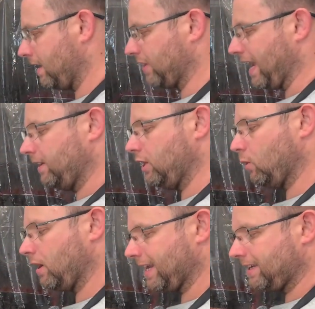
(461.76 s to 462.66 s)
depending on
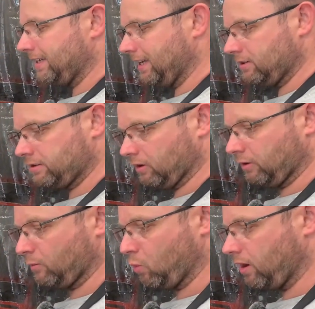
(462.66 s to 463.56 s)
where exactly you
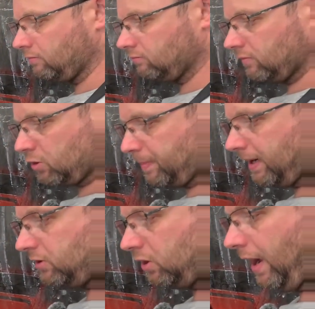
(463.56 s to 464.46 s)
are getting into
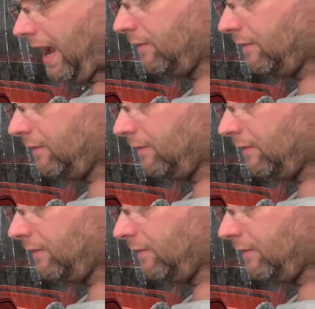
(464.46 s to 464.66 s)
and what